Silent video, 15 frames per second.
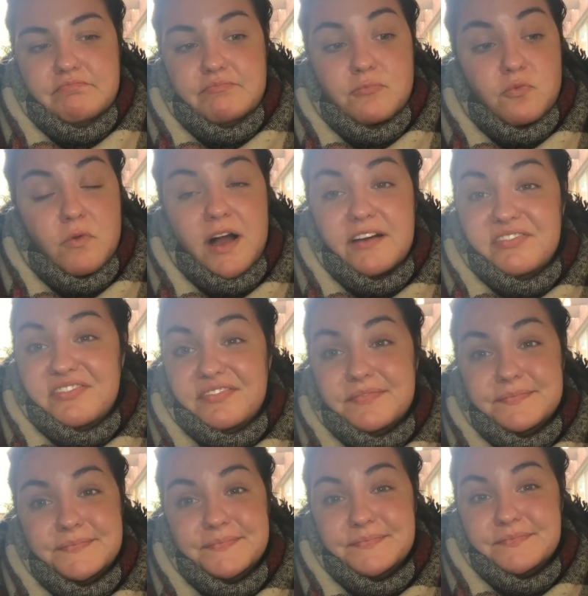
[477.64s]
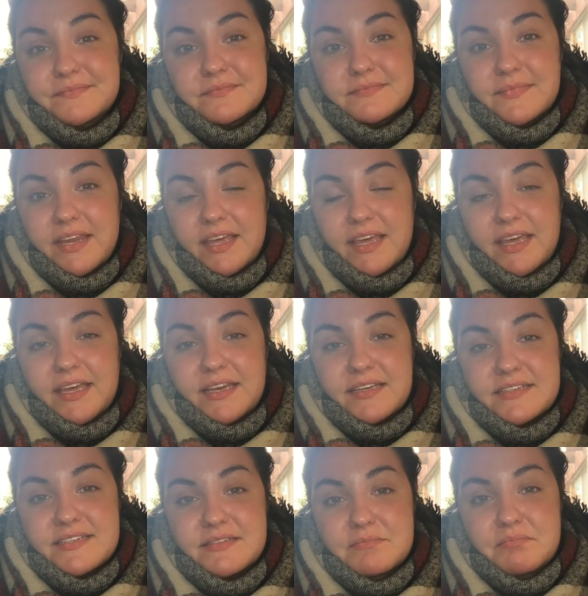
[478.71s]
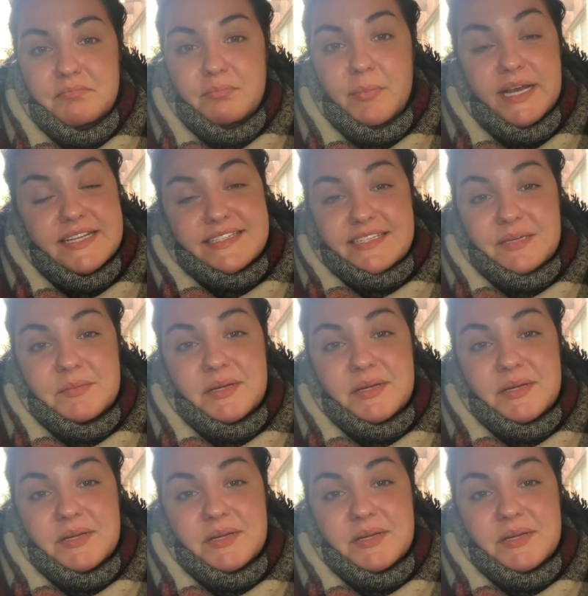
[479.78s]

rough and might seem